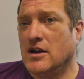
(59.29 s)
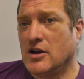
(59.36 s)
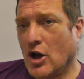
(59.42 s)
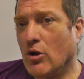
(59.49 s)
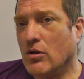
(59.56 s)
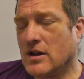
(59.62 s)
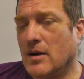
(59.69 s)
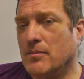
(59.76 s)

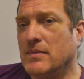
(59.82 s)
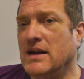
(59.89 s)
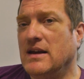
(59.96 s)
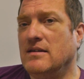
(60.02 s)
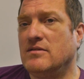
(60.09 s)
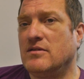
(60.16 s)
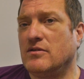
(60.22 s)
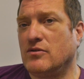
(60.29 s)
coal
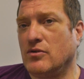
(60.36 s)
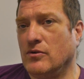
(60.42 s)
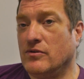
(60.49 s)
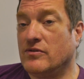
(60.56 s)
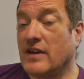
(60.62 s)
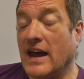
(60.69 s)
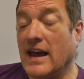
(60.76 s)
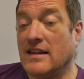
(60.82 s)
companies to
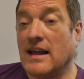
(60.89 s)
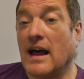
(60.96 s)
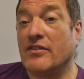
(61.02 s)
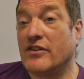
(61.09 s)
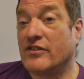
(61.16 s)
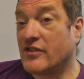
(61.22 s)
say that the